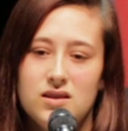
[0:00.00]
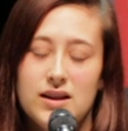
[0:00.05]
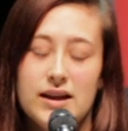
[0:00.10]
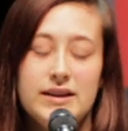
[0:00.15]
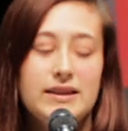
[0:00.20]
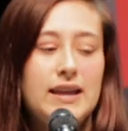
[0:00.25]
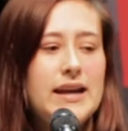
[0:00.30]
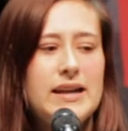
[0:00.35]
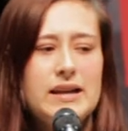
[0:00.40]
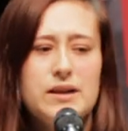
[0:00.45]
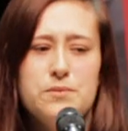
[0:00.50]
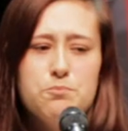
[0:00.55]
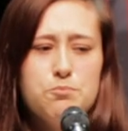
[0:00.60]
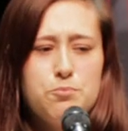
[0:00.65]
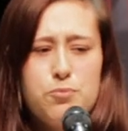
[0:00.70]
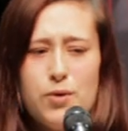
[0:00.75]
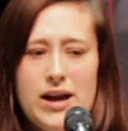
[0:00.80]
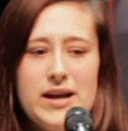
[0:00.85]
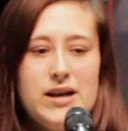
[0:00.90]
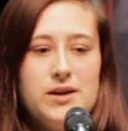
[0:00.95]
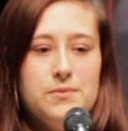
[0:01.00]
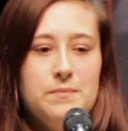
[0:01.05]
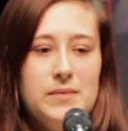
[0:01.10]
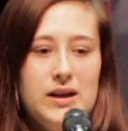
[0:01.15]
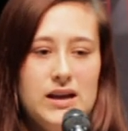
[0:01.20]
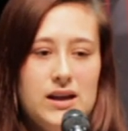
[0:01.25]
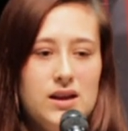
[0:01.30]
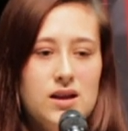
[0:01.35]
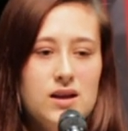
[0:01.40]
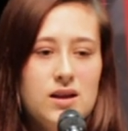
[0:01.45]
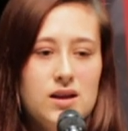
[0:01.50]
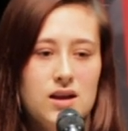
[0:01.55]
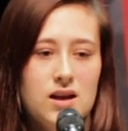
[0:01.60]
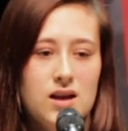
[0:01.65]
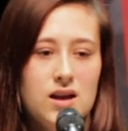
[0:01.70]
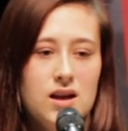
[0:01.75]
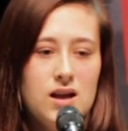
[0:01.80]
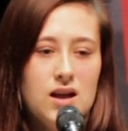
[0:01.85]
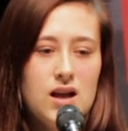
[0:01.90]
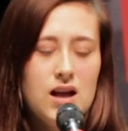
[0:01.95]
Like they didn't break me.
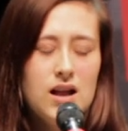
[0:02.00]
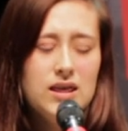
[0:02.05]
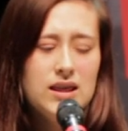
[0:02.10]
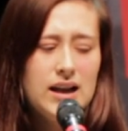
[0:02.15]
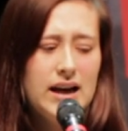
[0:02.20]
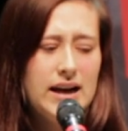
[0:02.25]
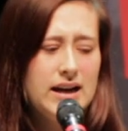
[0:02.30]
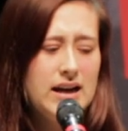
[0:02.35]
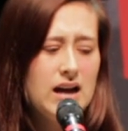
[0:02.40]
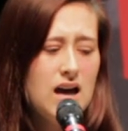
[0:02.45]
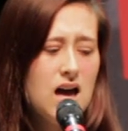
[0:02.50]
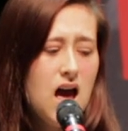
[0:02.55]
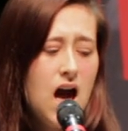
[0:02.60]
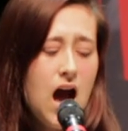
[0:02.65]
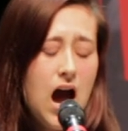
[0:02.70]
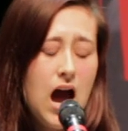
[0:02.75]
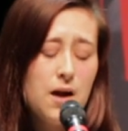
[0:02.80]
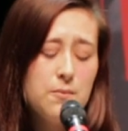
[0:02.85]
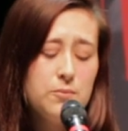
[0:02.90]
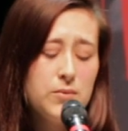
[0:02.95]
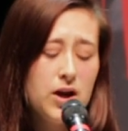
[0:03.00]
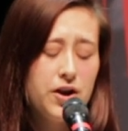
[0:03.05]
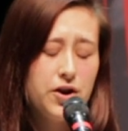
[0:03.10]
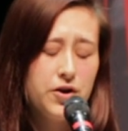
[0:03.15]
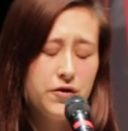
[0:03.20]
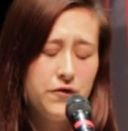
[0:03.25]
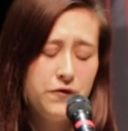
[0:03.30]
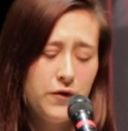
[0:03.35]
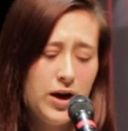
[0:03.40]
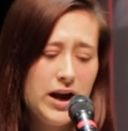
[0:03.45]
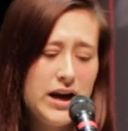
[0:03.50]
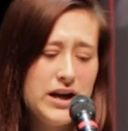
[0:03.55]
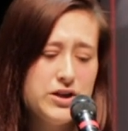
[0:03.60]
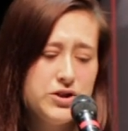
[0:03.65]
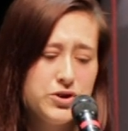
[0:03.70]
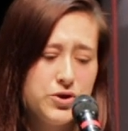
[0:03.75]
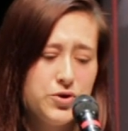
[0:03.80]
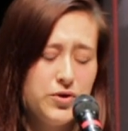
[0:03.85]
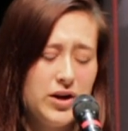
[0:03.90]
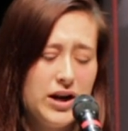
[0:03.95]
Like I'm not
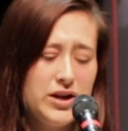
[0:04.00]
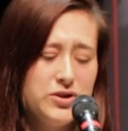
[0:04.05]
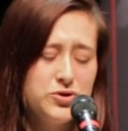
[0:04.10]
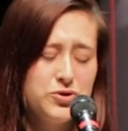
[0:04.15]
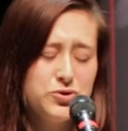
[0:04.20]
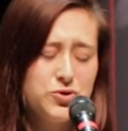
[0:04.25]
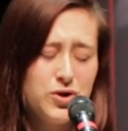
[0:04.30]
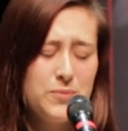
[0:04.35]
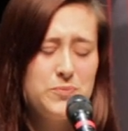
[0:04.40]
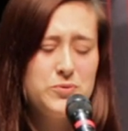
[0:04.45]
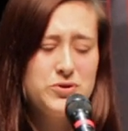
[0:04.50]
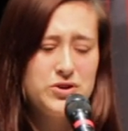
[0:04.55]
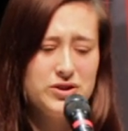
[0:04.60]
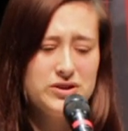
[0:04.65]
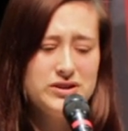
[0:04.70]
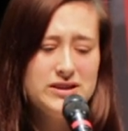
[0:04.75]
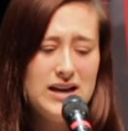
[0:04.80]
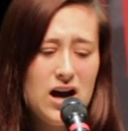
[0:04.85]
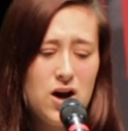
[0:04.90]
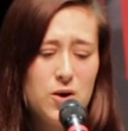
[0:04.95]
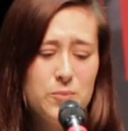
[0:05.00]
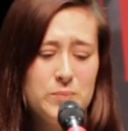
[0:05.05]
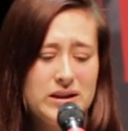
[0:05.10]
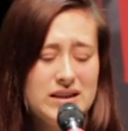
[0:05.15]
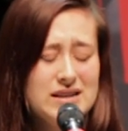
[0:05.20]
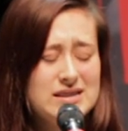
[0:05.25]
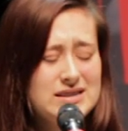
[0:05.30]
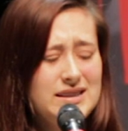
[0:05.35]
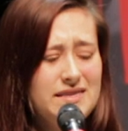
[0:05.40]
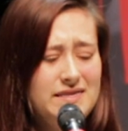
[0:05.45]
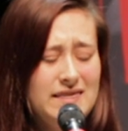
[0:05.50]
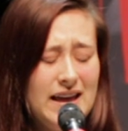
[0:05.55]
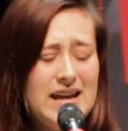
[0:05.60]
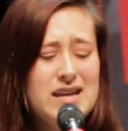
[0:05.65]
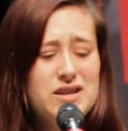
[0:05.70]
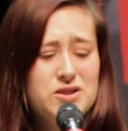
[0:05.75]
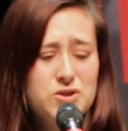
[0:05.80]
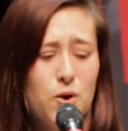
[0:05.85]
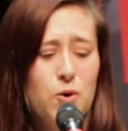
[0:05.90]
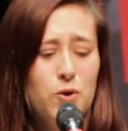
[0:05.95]
afraid to create scriptures now because
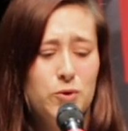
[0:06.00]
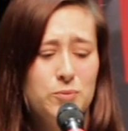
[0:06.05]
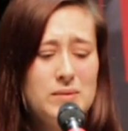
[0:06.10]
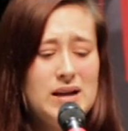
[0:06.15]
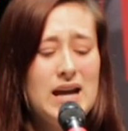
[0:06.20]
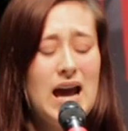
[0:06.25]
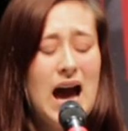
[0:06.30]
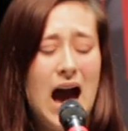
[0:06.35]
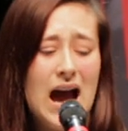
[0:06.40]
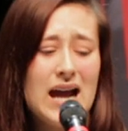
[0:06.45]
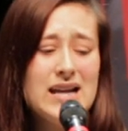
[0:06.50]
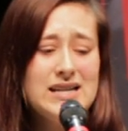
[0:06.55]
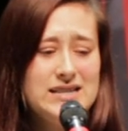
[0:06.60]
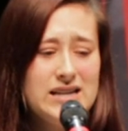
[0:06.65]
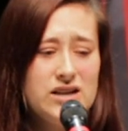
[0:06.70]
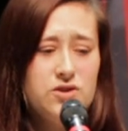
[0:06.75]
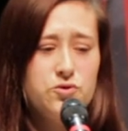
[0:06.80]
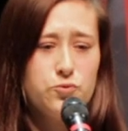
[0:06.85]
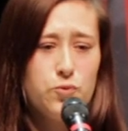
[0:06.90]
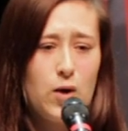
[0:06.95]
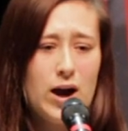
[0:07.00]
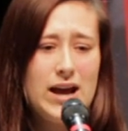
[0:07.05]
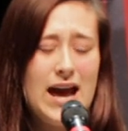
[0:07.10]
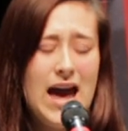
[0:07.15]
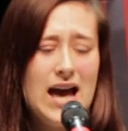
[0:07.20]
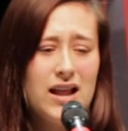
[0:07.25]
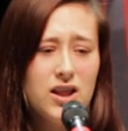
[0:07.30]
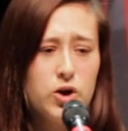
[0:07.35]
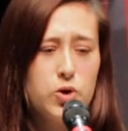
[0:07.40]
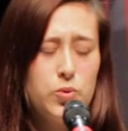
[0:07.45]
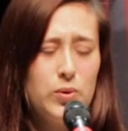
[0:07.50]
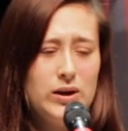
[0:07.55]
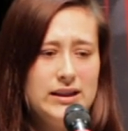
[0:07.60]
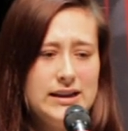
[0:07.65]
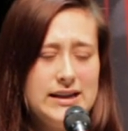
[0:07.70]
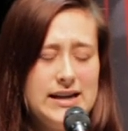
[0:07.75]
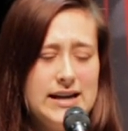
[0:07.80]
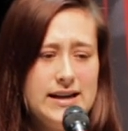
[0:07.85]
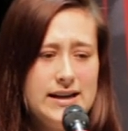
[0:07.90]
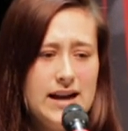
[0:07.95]
they told me I didn't write
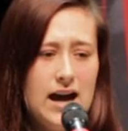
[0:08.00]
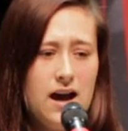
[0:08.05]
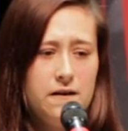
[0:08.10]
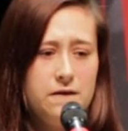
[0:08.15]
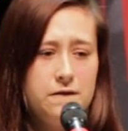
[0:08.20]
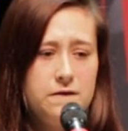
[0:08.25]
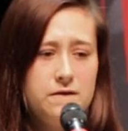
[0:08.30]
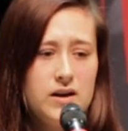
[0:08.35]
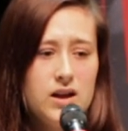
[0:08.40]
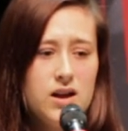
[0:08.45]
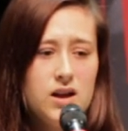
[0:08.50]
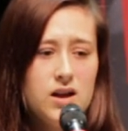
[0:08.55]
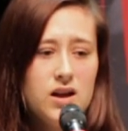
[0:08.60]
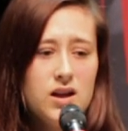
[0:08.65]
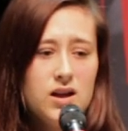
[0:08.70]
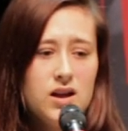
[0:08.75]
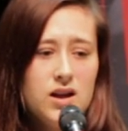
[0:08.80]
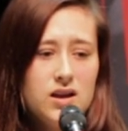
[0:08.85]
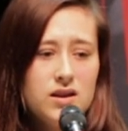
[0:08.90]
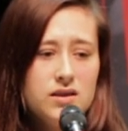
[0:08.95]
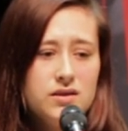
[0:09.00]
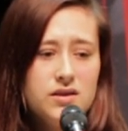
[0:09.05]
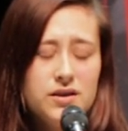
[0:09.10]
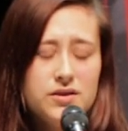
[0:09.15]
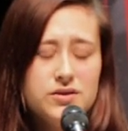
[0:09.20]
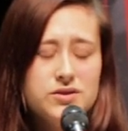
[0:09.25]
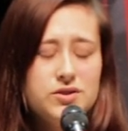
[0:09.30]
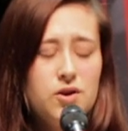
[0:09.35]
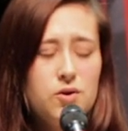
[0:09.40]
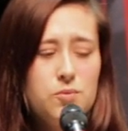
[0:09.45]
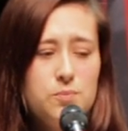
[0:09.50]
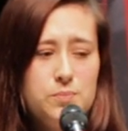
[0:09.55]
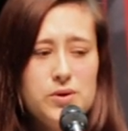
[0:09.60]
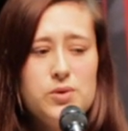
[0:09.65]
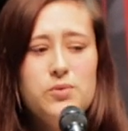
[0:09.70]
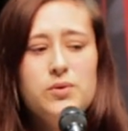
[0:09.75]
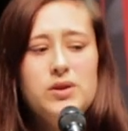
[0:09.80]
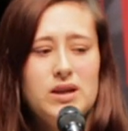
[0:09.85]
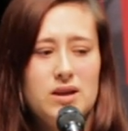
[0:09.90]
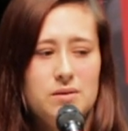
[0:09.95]
eloquently enough. There's no
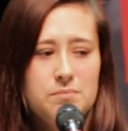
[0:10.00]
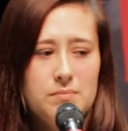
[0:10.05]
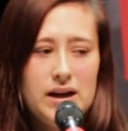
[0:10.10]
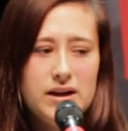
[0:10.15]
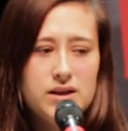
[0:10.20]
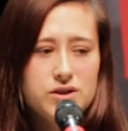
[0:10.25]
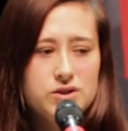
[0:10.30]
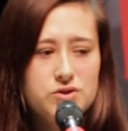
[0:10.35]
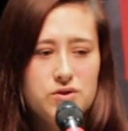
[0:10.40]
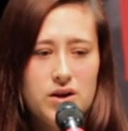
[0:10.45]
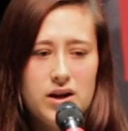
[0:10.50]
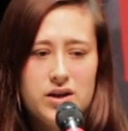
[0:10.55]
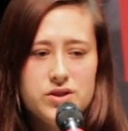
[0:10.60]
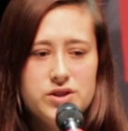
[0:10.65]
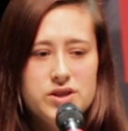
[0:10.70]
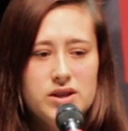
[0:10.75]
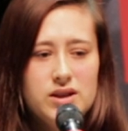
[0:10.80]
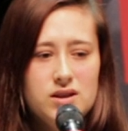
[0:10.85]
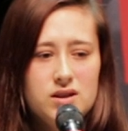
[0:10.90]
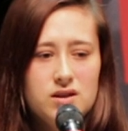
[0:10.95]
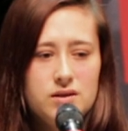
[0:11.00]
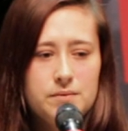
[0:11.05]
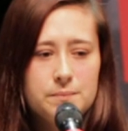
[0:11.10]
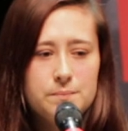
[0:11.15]
beauty in my destruction.